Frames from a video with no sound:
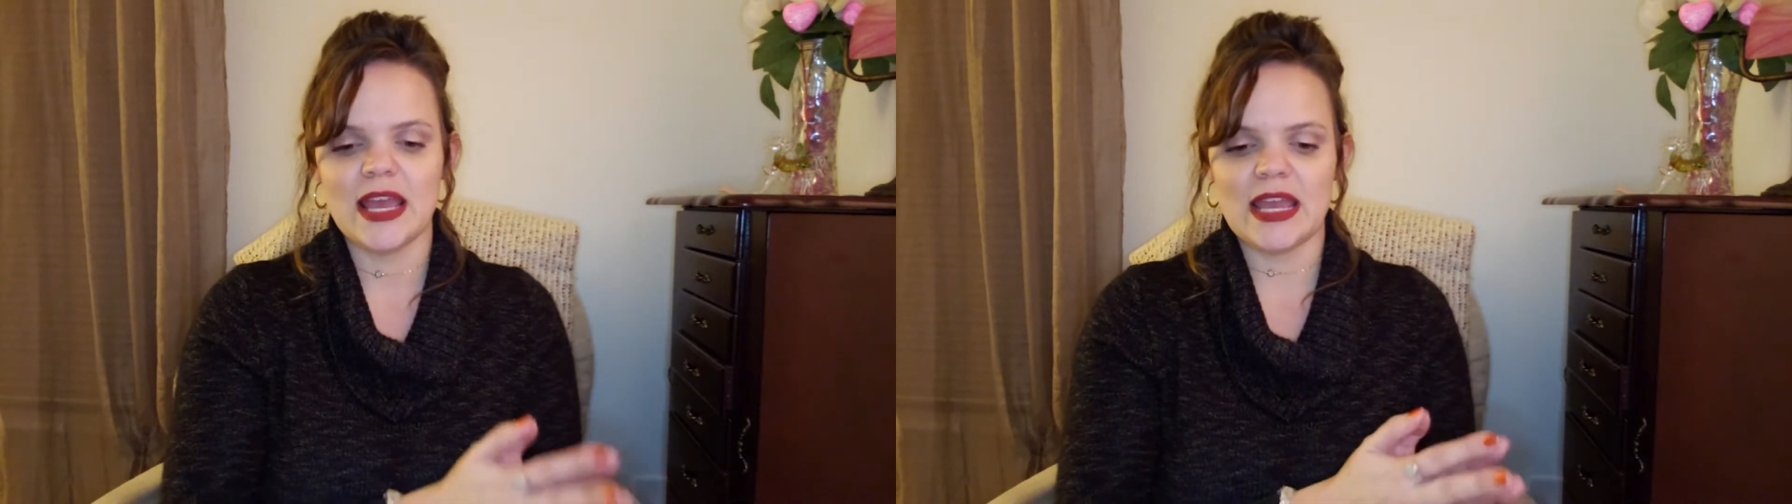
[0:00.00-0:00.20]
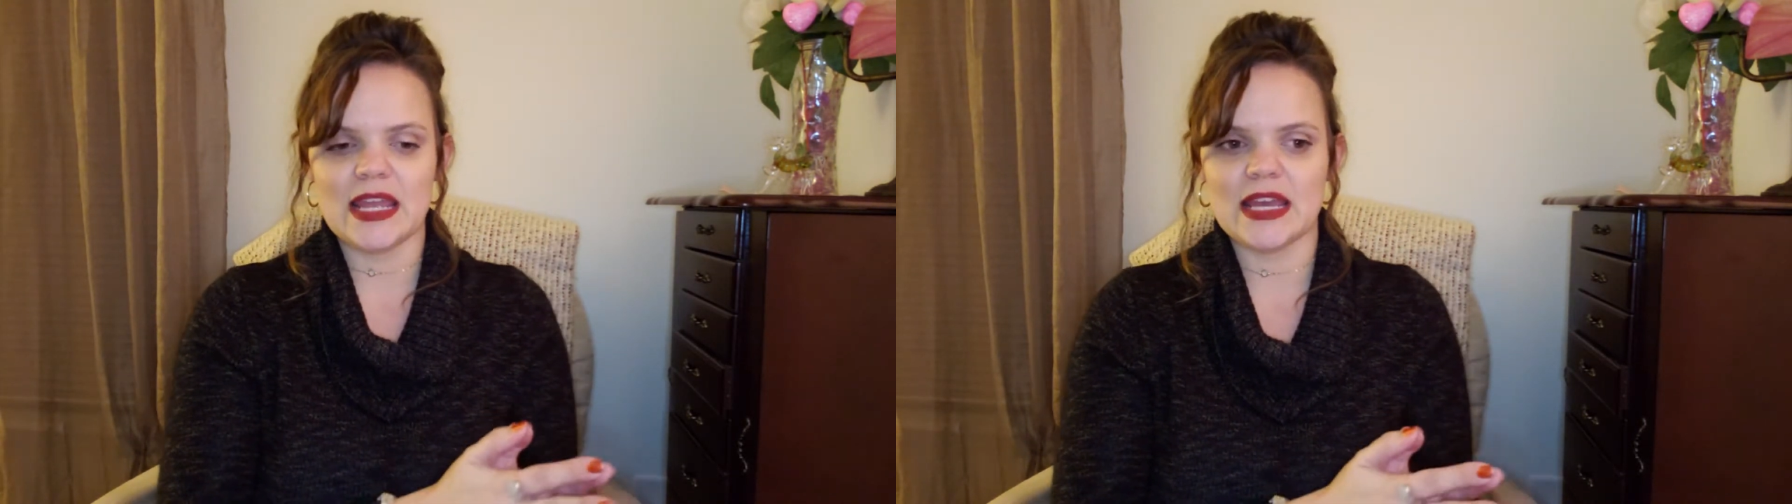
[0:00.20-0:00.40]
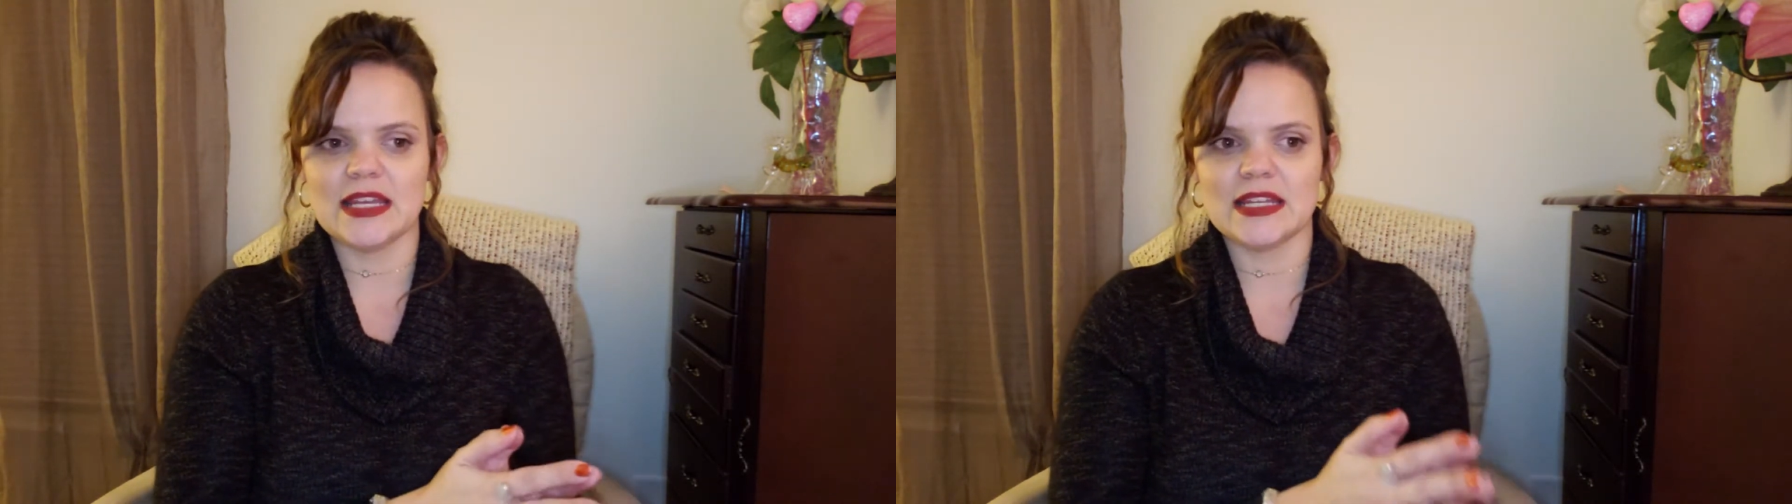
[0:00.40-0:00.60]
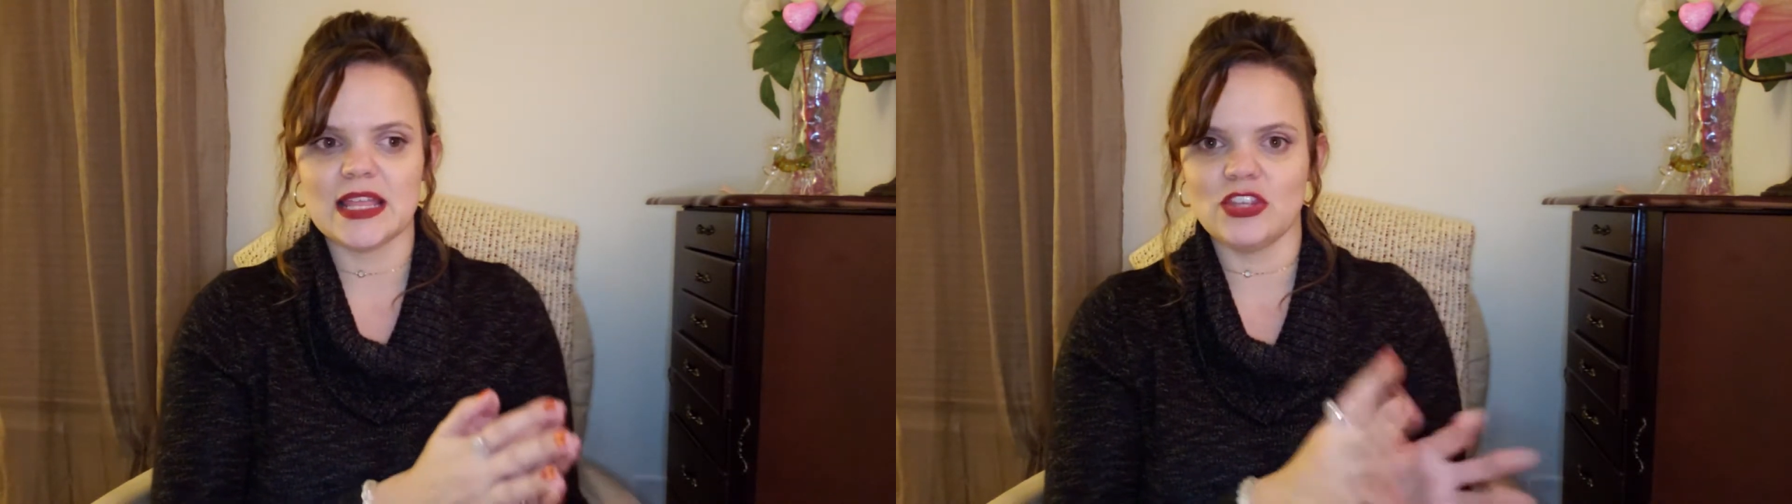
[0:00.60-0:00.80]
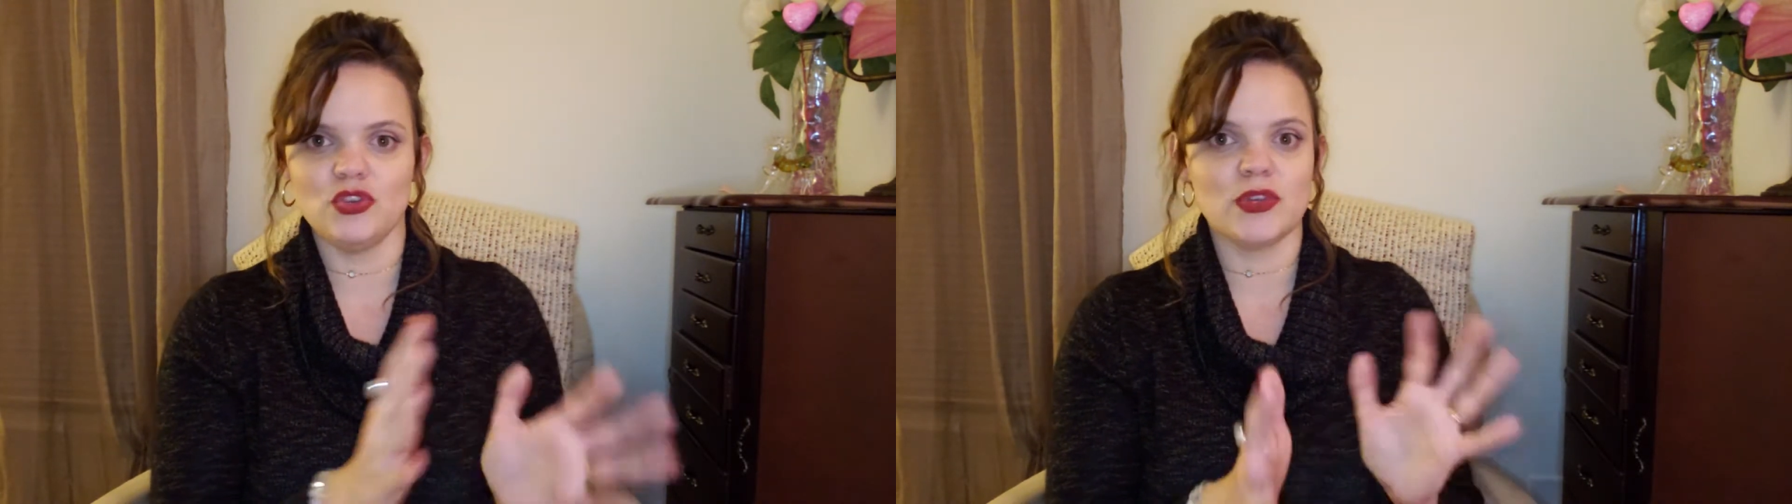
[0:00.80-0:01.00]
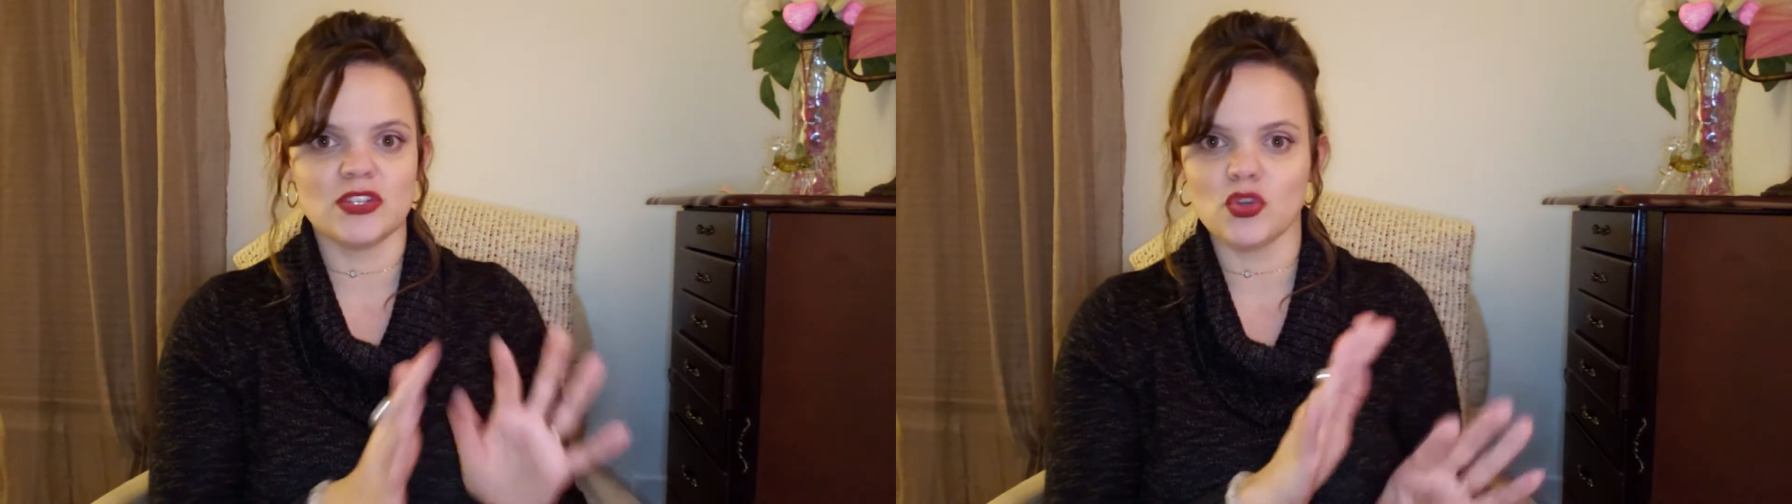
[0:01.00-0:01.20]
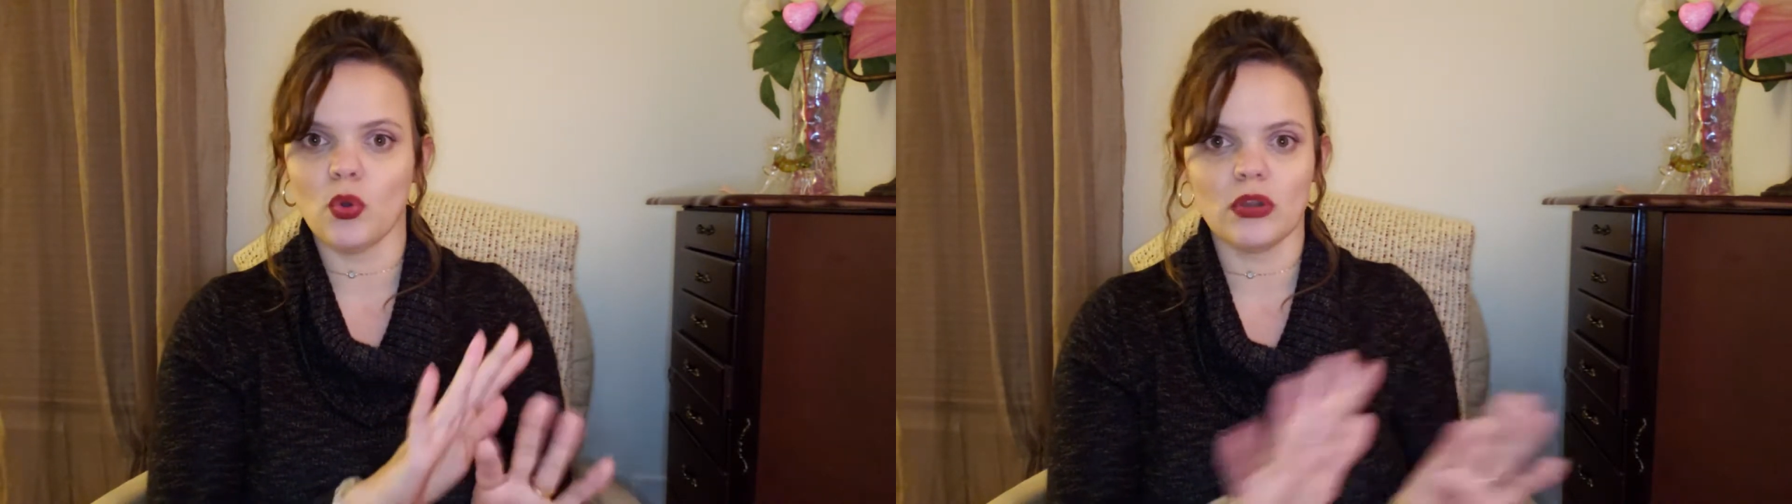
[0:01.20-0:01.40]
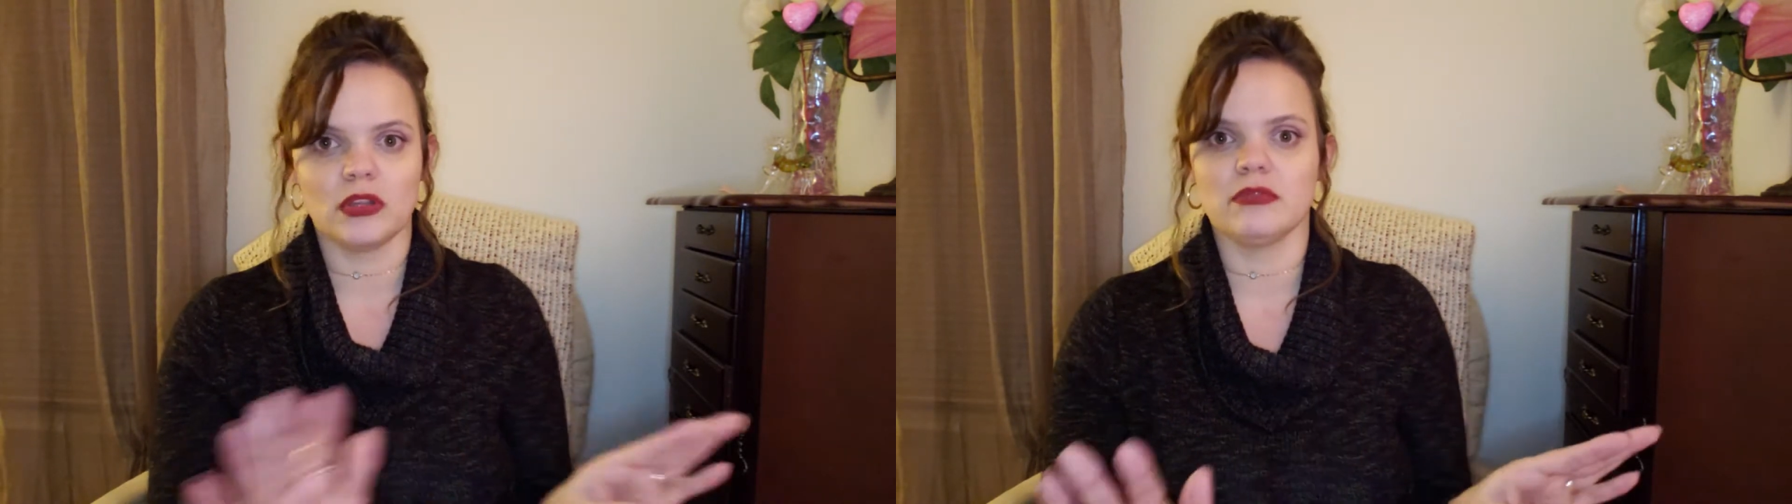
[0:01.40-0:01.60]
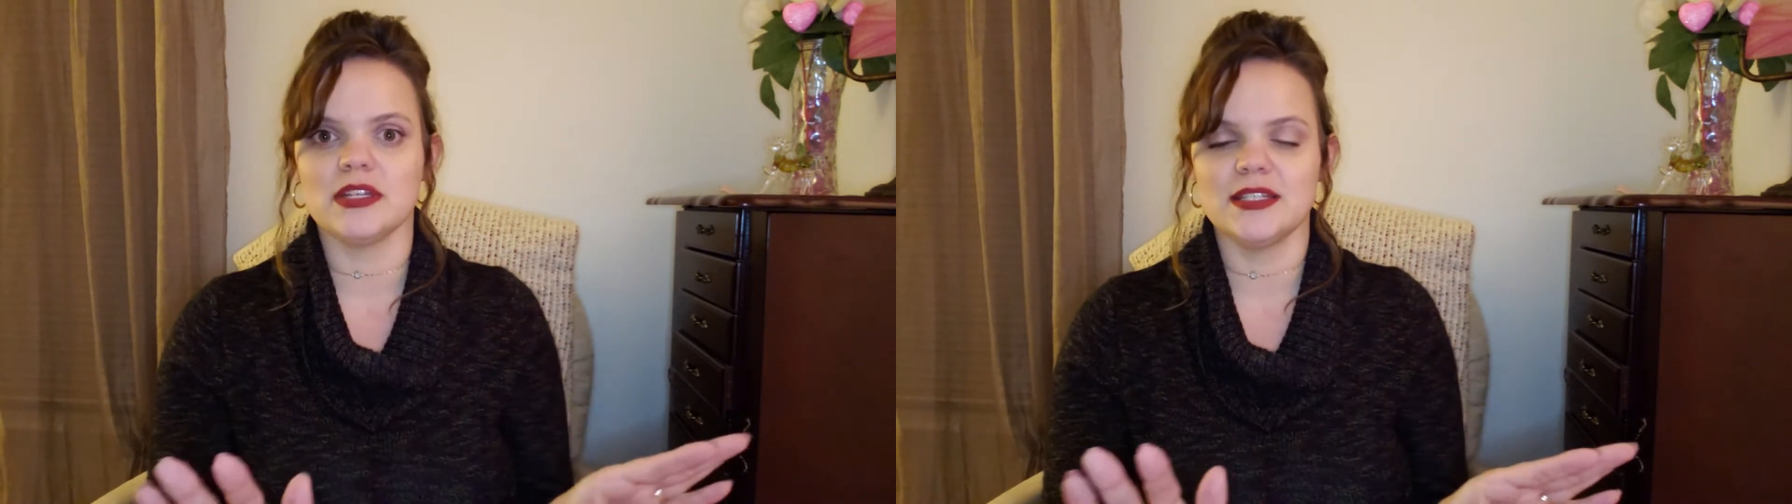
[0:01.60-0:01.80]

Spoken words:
and you can totally read